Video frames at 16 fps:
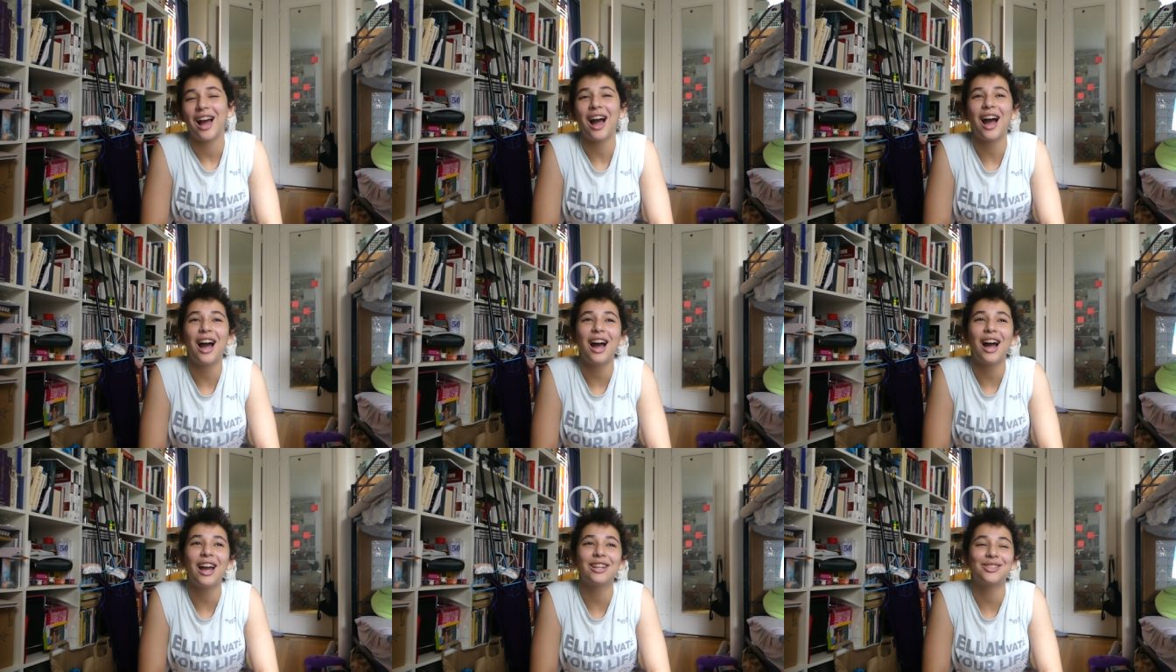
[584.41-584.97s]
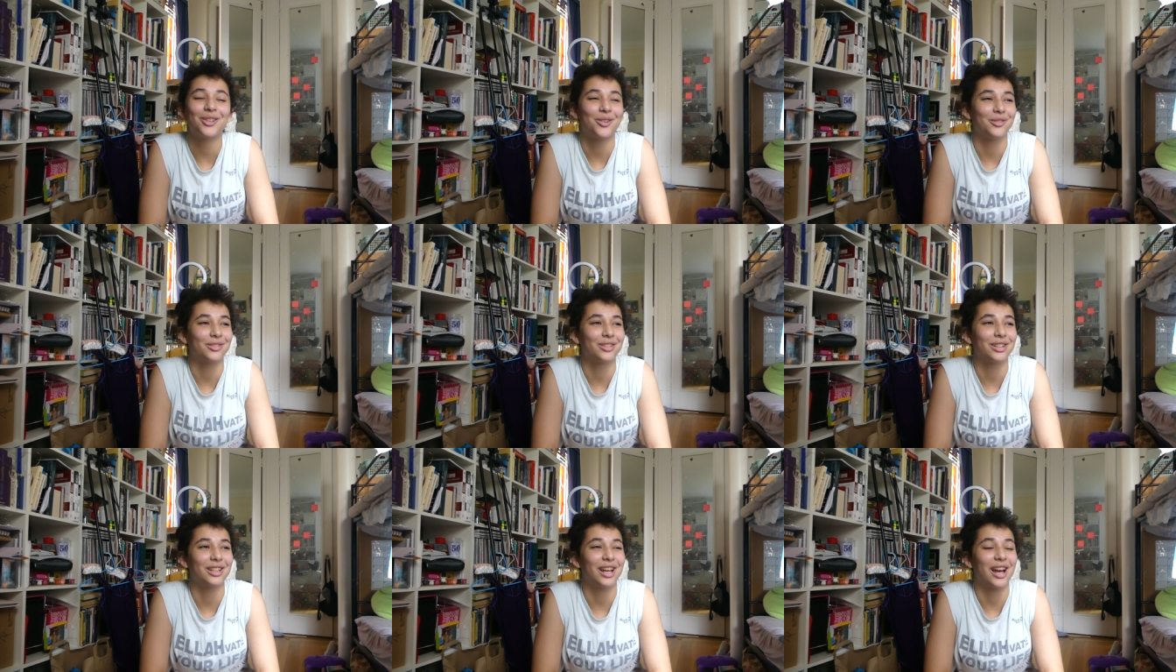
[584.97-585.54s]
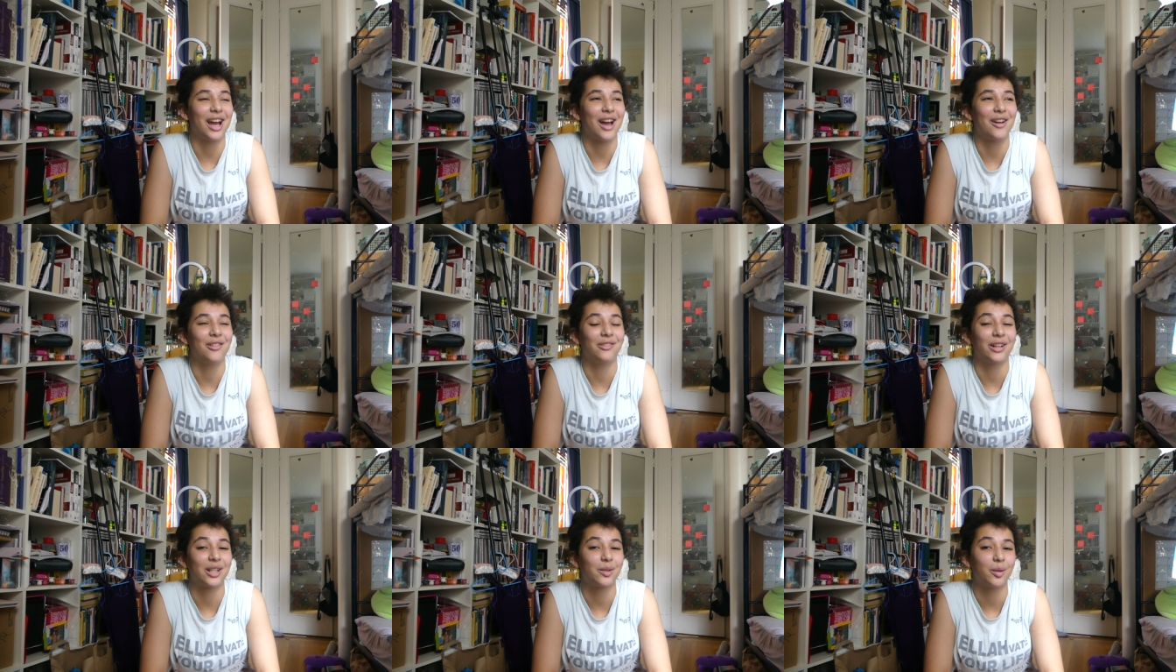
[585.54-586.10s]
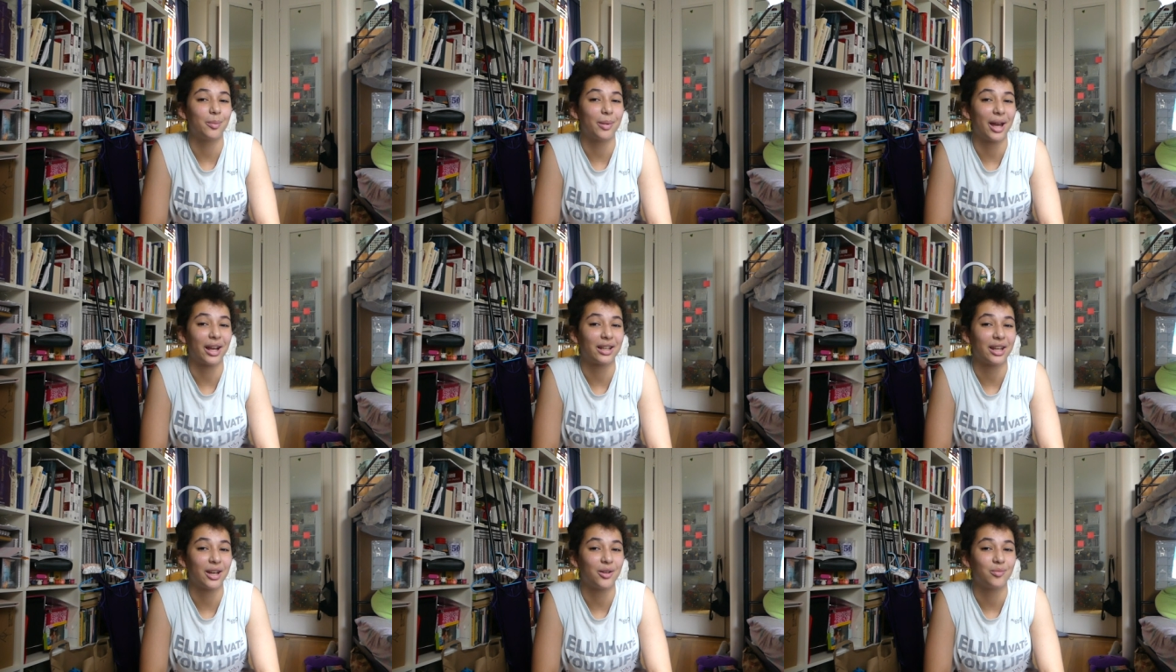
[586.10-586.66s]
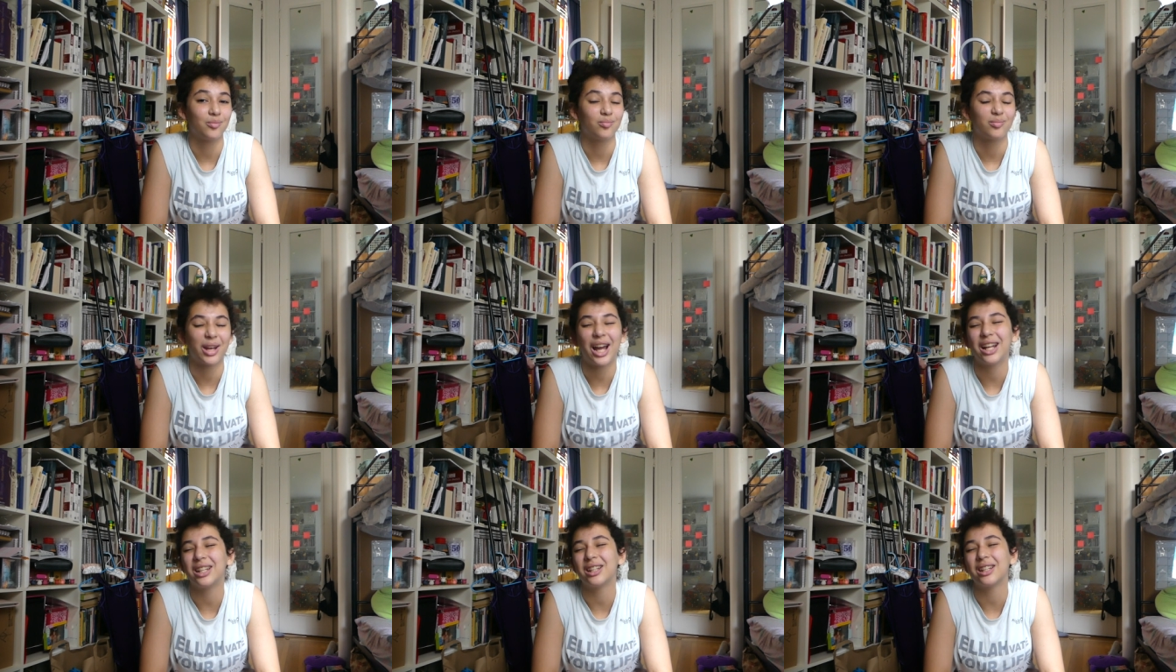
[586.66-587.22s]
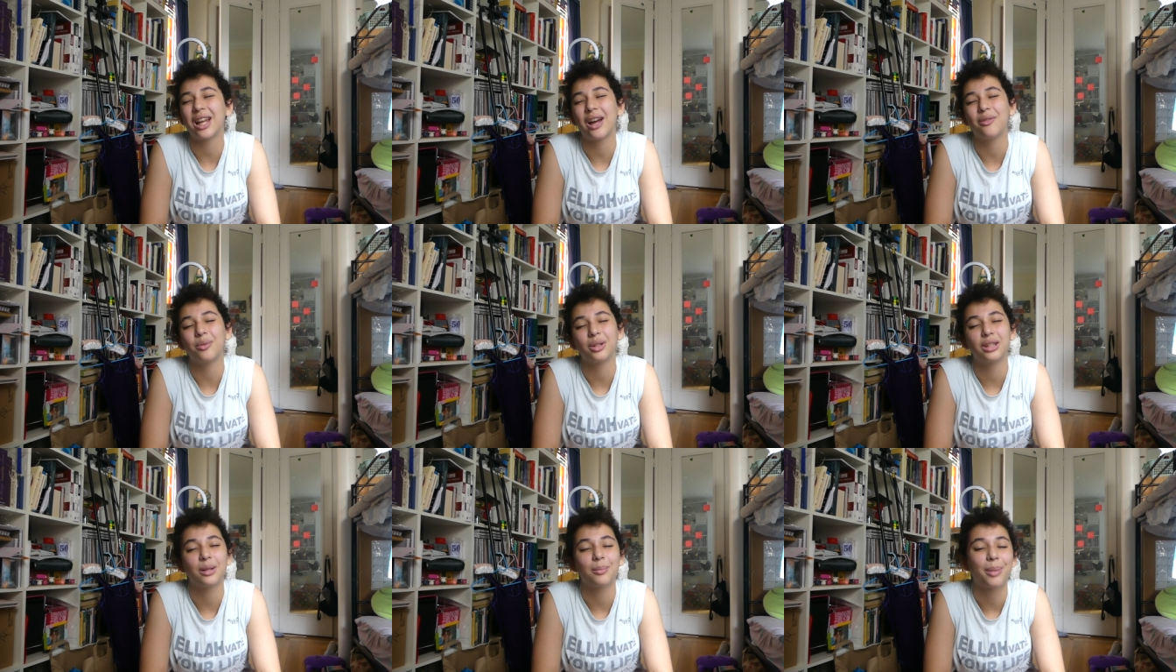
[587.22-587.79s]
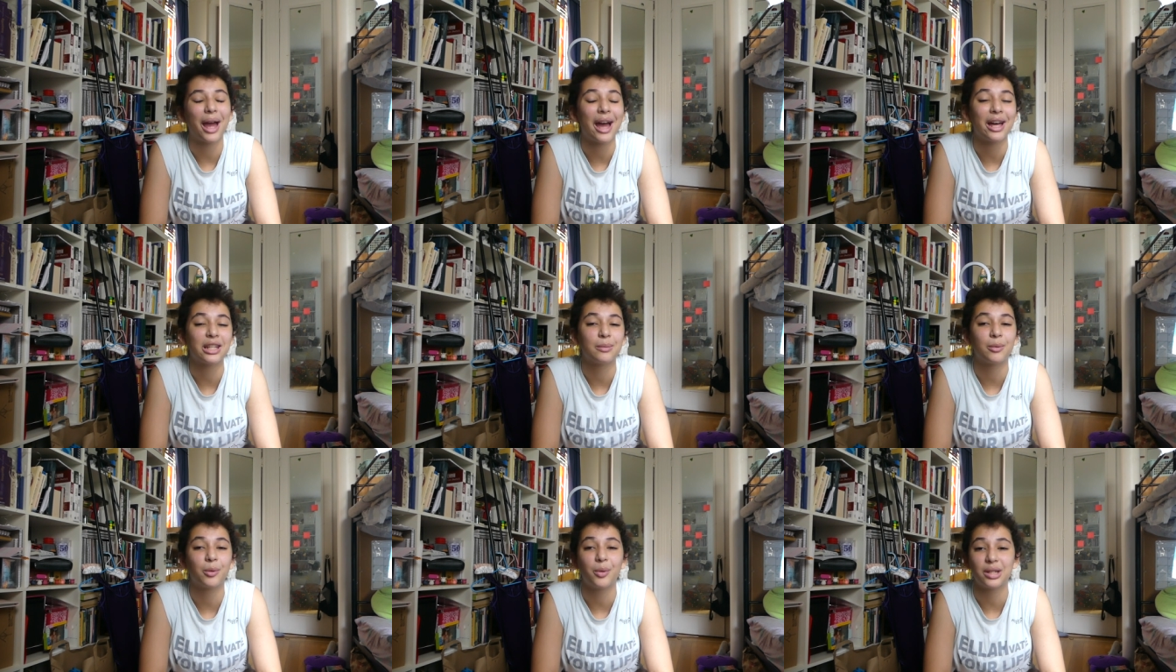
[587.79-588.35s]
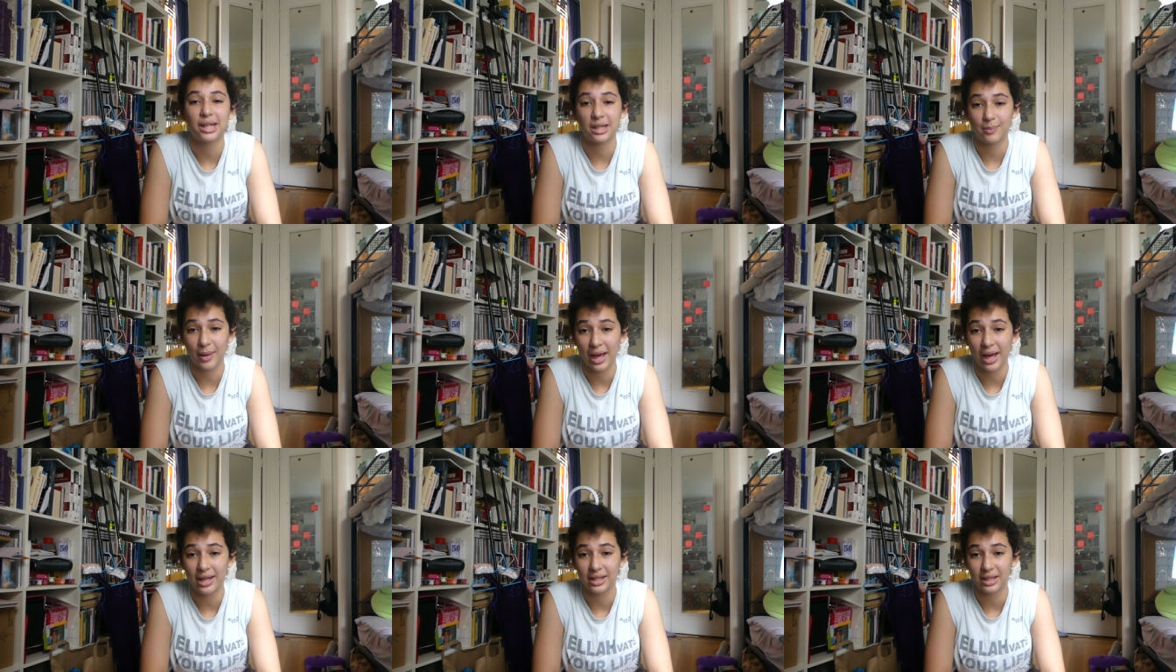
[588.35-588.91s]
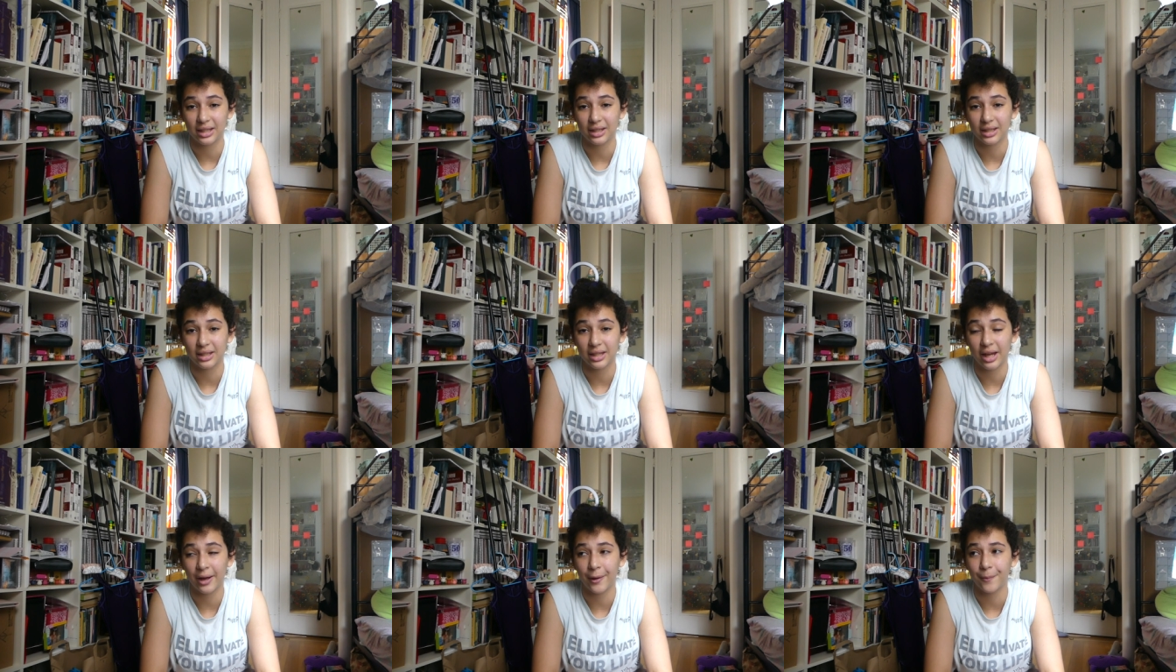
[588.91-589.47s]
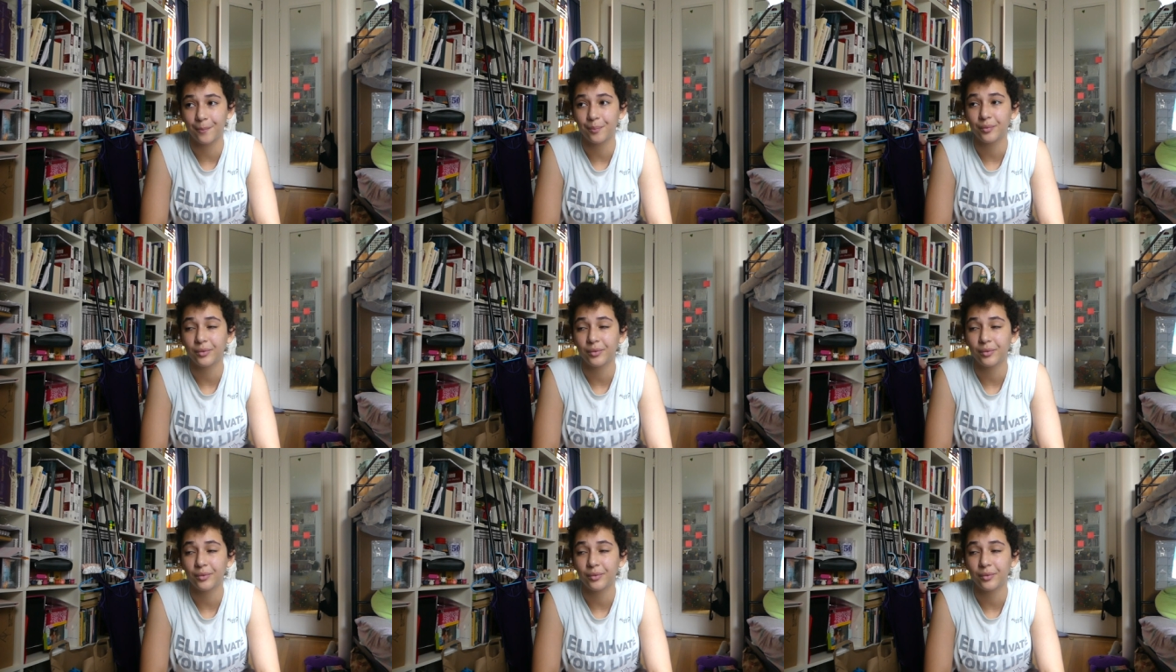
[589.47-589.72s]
I don't have a flexible back now. I didn't have one in the past, but it wasn't as bad as it is now.